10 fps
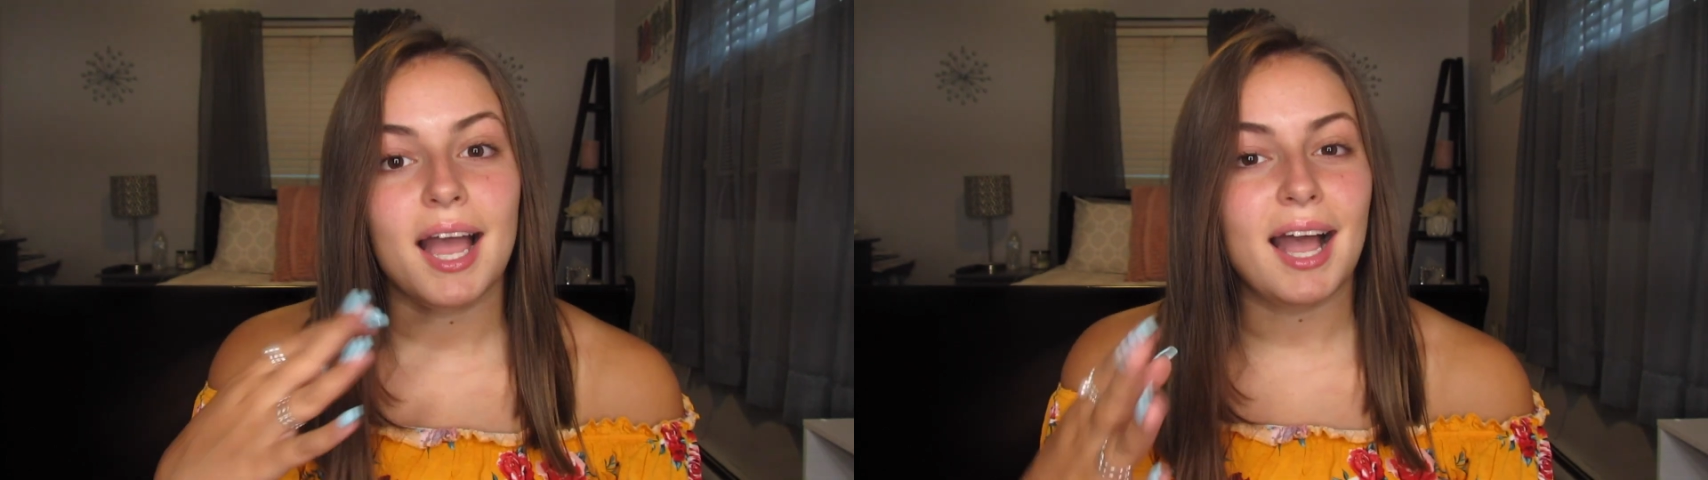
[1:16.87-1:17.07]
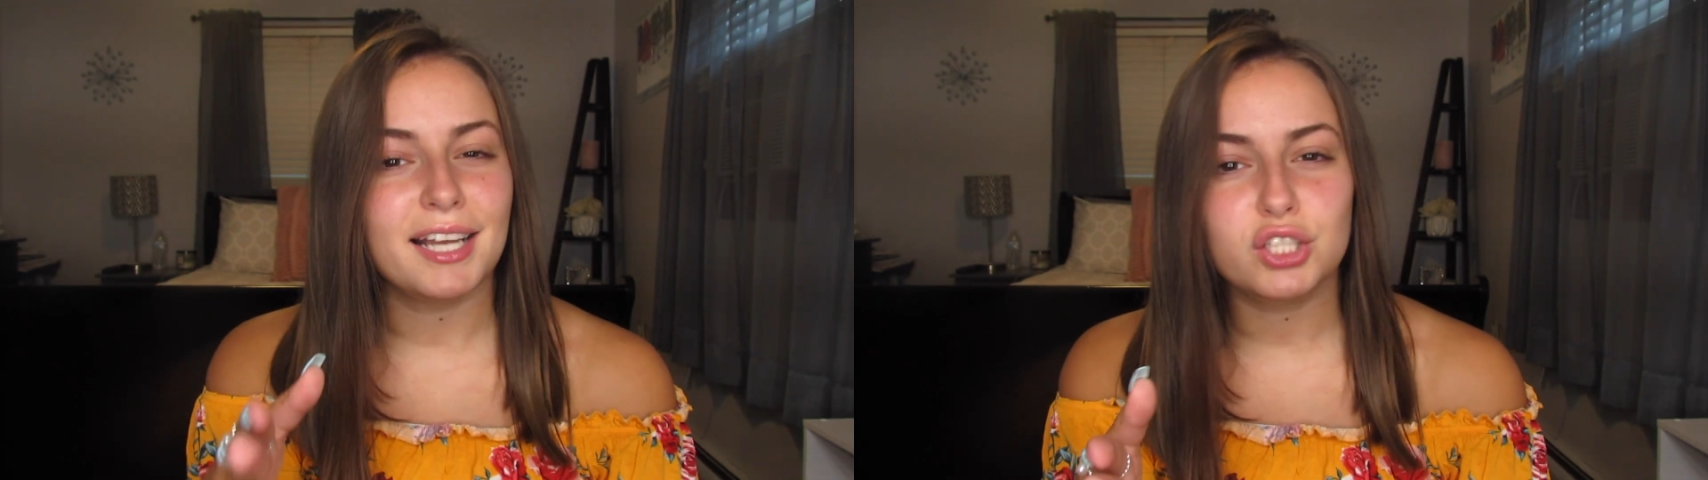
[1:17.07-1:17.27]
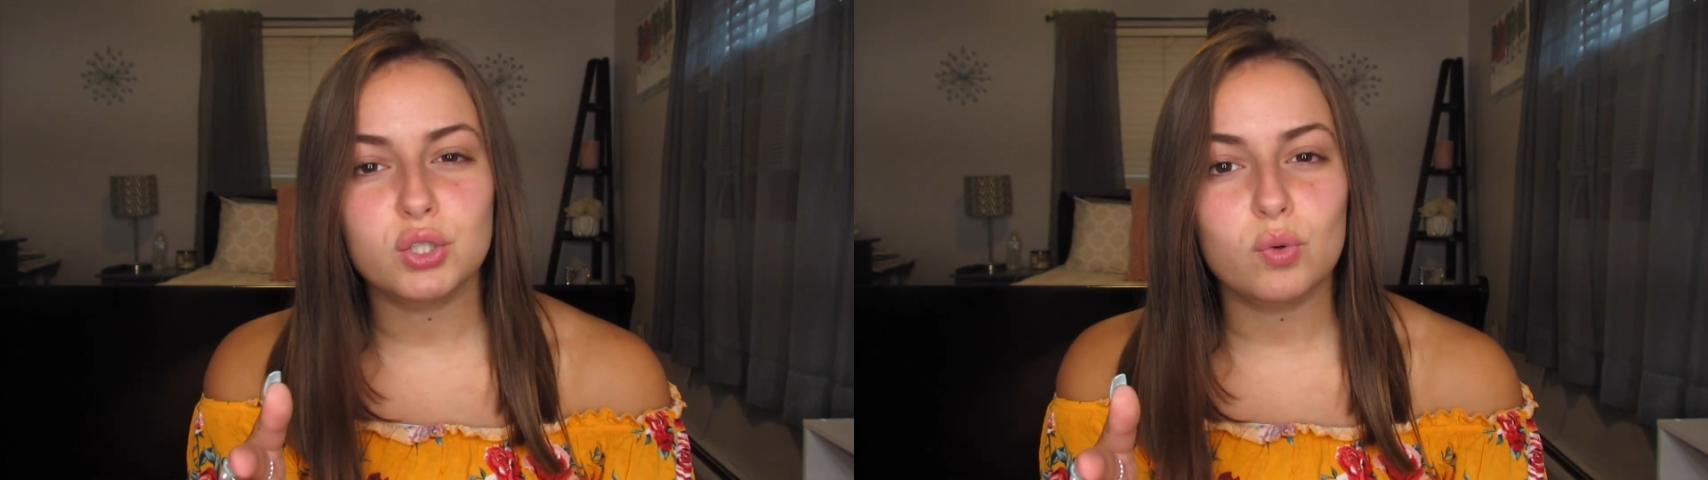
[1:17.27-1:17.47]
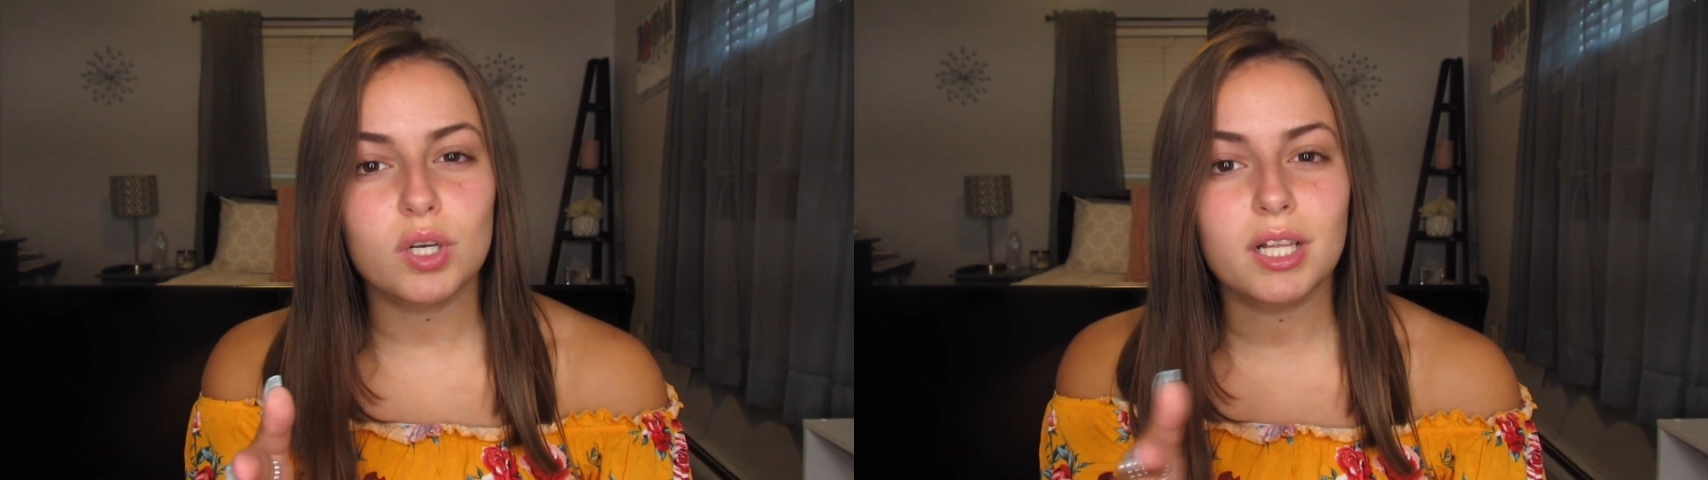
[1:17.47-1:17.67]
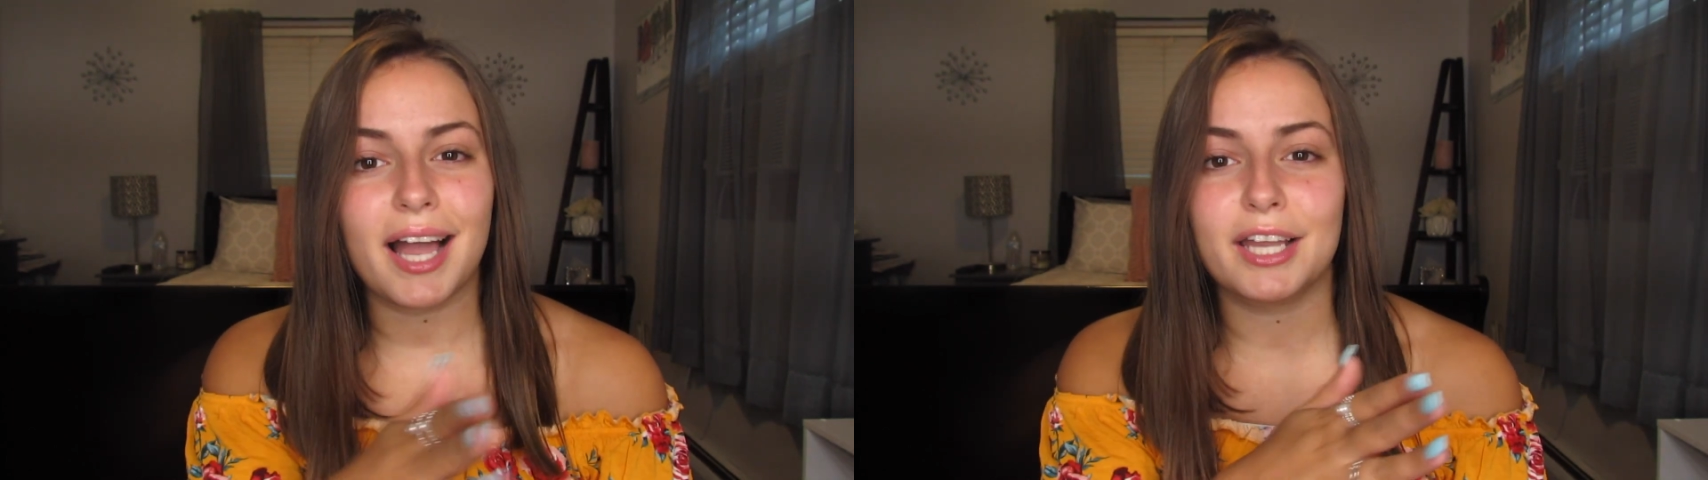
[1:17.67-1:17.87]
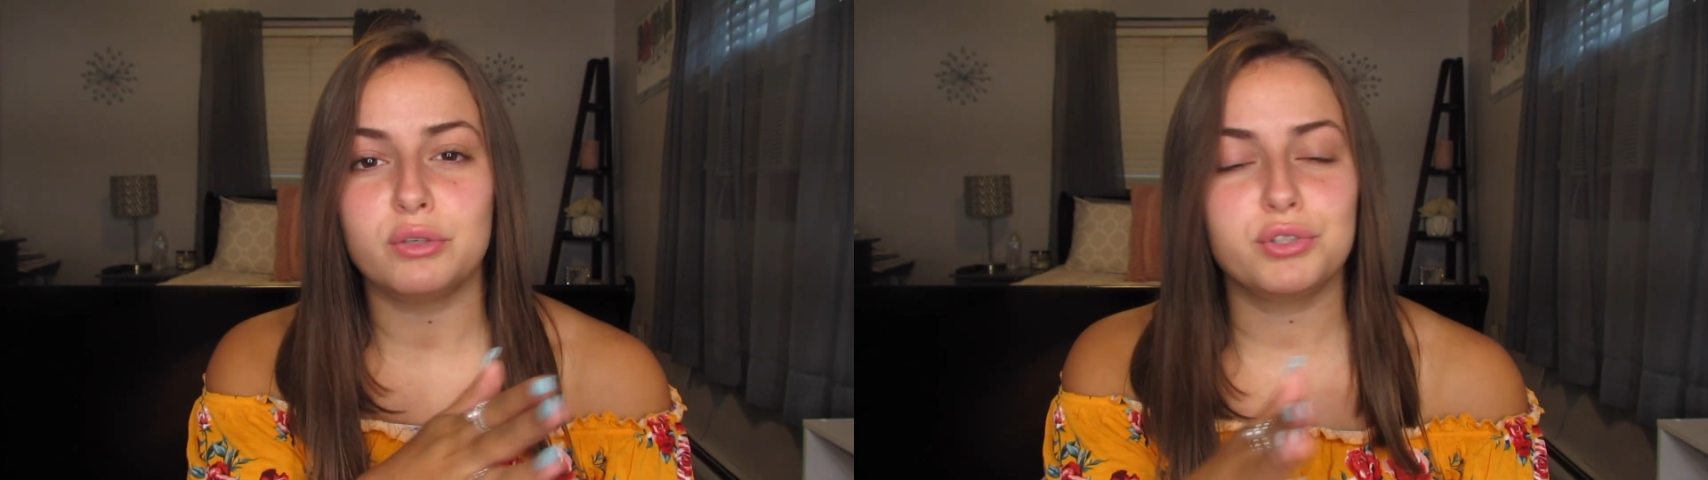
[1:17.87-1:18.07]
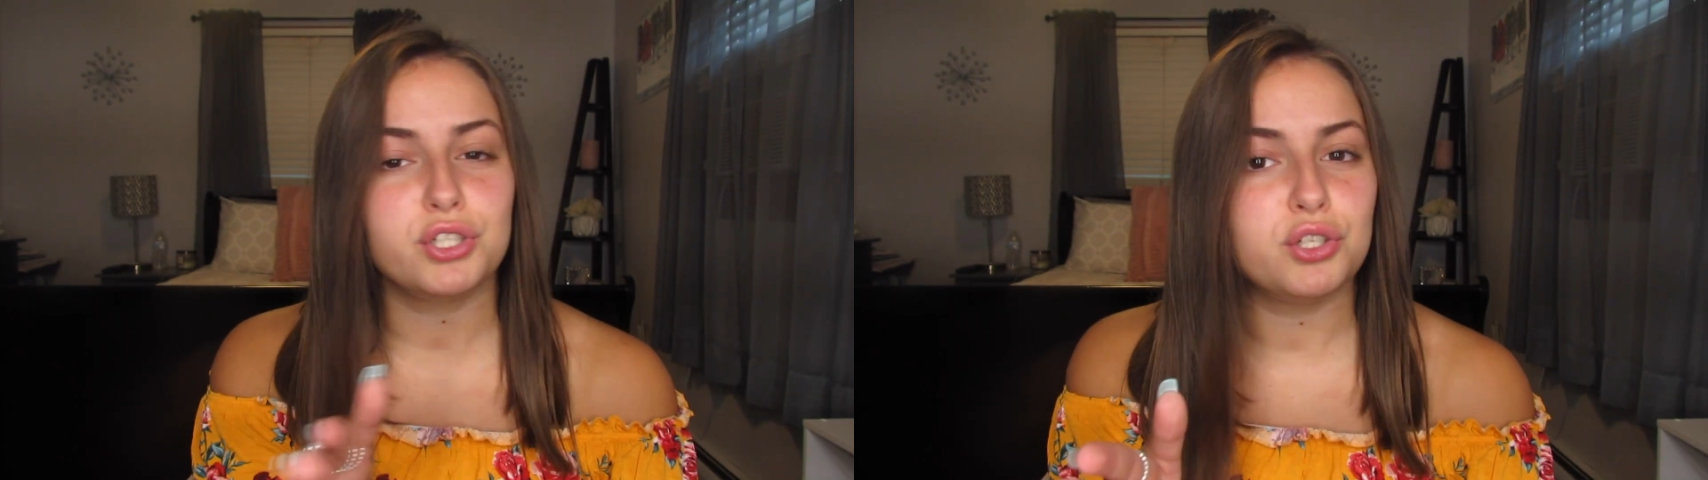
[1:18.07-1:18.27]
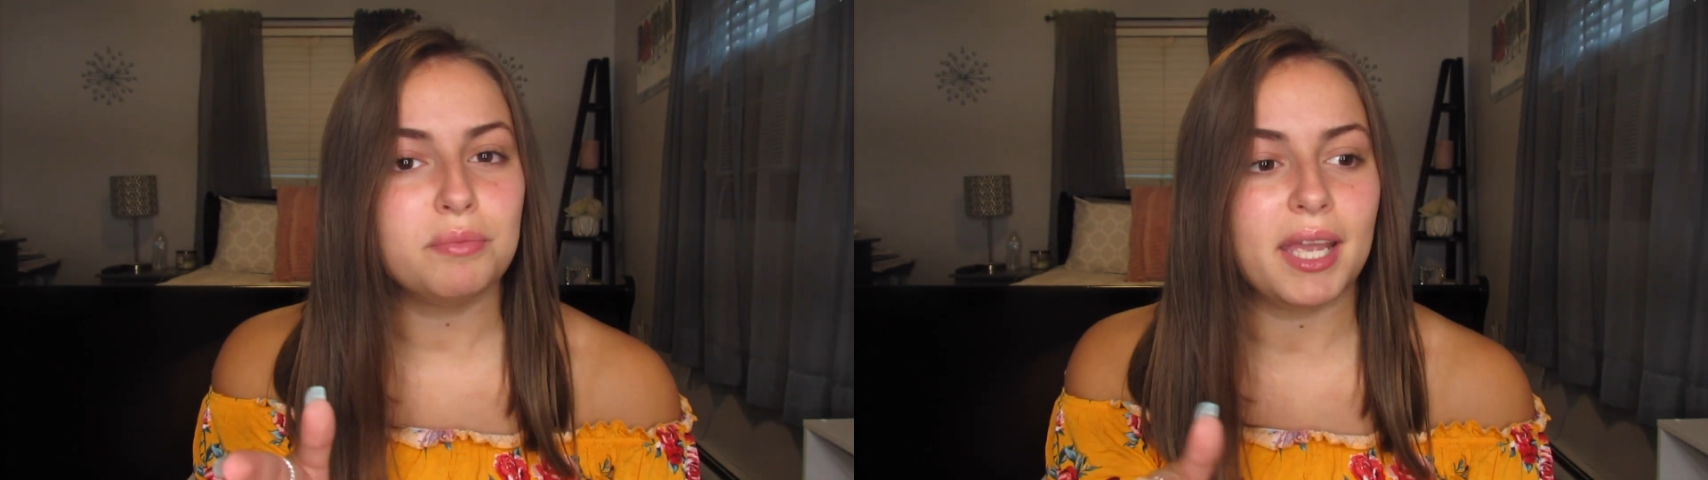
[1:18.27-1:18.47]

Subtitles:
High school, I used to do